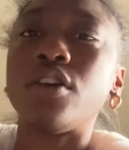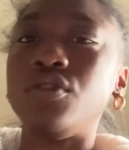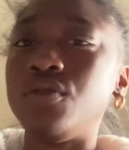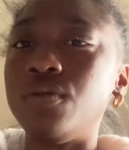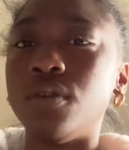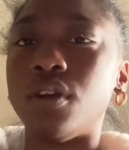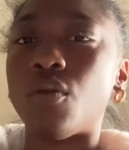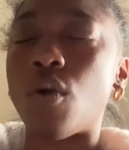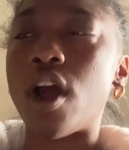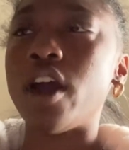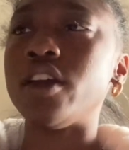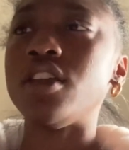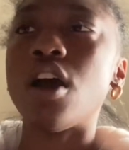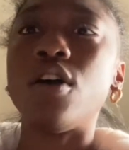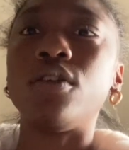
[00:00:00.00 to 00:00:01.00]
doing? Why are
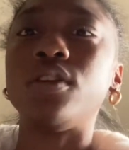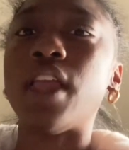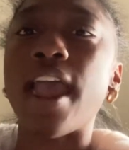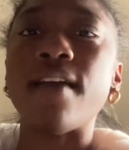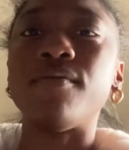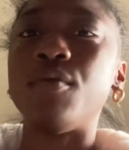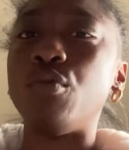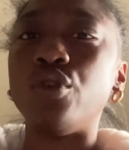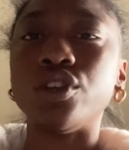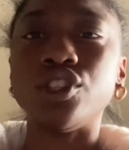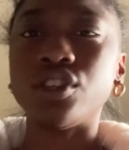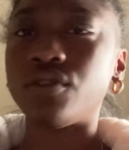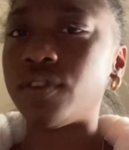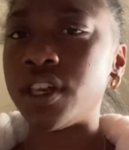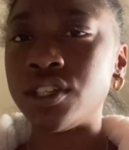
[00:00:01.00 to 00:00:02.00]
y'all having more
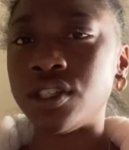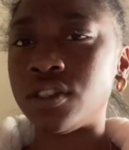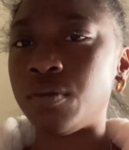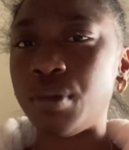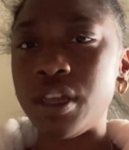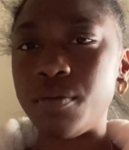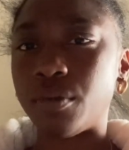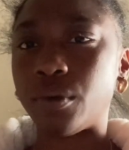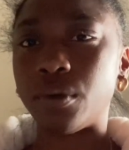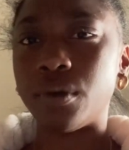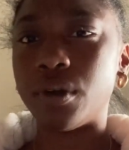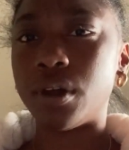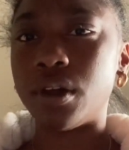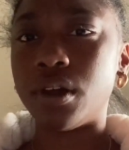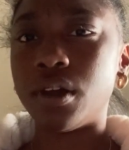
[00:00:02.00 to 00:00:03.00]
generations of people?
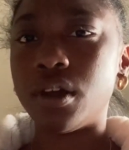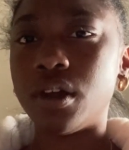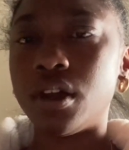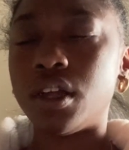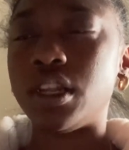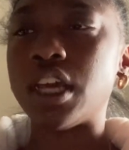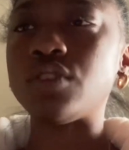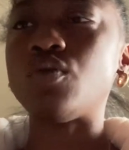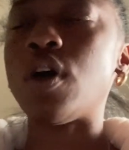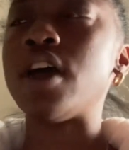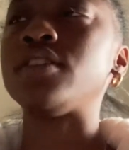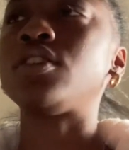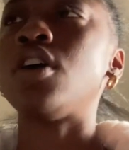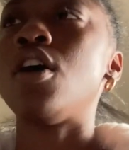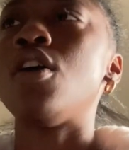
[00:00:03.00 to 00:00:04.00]
That's why
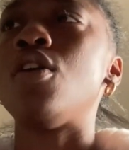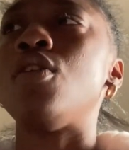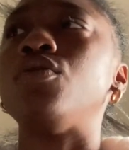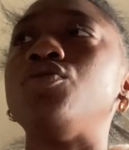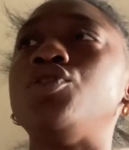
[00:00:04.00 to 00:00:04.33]
it's called